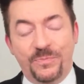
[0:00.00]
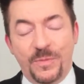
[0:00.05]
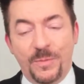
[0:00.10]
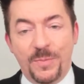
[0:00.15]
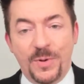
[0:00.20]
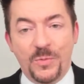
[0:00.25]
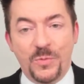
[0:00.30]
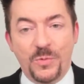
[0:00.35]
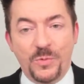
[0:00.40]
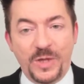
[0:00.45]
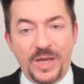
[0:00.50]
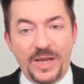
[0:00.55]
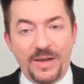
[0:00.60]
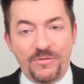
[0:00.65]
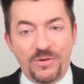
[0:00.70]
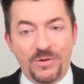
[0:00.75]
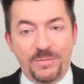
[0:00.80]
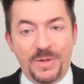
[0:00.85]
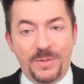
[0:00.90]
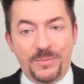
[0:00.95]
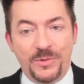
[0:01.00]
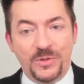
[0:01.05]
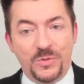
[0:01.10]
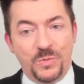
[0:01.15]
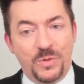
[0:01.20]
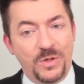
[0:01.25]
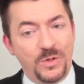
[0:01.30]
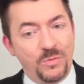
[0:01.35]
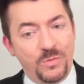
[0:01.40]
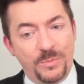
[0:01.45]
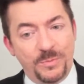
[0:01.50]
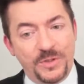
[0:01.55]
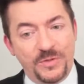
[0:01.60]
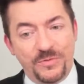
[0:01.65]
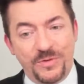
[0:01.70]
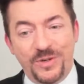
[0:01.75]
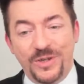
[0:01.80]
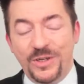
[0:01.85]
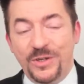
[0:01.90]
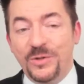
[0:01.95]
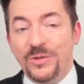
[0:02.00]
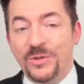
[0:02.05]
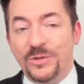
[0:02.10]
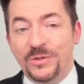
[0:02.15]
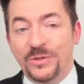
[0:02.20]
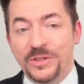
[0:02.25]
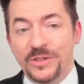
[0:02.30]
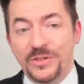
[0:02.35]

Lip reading: But what we have to remember is Wonder Woman's very old.